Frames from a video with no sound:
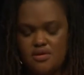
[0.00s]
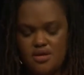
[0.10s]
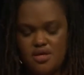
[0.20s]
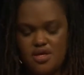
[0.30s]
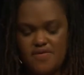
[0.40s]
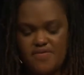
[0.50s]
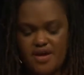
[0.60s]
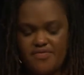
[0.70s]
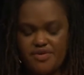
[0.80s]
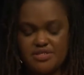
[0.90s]
If
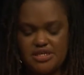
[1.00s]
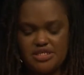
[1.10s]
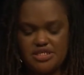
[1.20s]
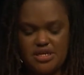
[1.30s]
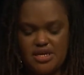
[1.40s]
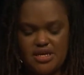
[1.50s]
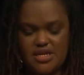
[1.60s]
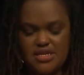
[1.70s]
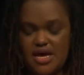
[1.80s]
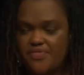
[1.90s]
after teaching I had
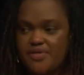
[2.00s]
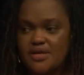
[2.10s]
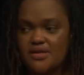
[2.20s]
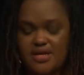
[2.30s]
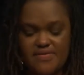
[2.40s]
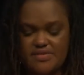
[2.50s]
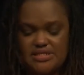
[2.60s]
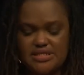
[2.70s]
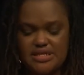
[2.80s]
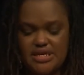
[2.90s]
nothing left
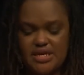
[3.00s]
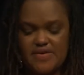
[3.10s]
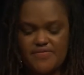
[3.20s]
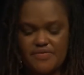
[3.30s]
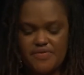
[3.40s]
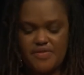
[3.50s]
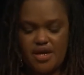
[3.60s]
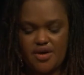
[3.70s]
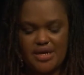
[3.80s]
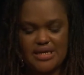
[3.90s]
to give or they
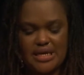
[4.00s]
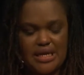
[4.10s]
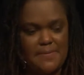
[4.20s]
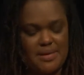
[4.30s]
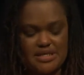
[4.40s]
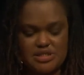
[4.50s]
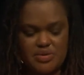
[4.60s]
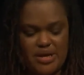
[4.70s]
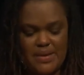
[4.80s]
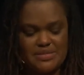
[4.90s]
are getting my
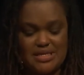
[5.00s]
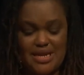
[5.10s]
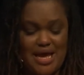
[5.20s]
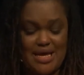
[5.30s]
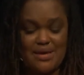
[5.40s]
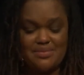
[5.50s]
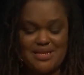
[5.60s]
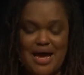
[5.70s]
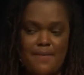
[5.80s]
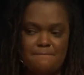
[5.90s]
scraps, then I am
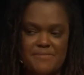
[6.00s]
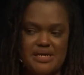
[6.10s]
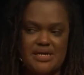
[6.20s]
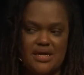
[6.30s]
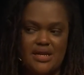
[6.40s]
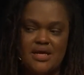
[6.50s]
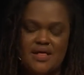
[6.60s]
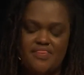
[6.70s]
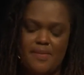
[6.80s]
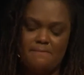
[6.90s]
not being
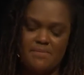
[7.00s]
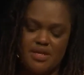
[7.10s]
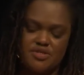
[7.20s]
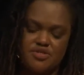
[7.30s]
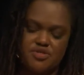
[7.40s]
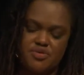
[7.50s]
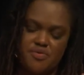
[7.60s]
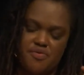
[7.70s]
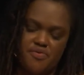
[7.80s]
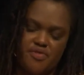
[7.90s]
the minister
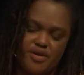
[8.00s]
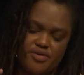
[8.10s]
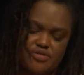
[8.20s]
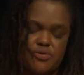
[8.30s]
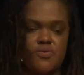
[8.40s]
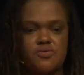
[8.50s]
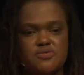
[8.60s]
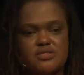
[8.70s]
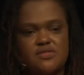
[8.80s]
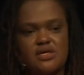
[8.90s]
to their souls
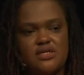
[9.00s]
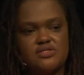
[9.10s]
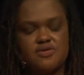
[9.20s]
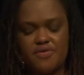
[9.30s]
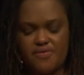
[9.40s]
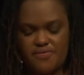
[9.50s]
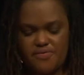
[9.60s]
that they deserve.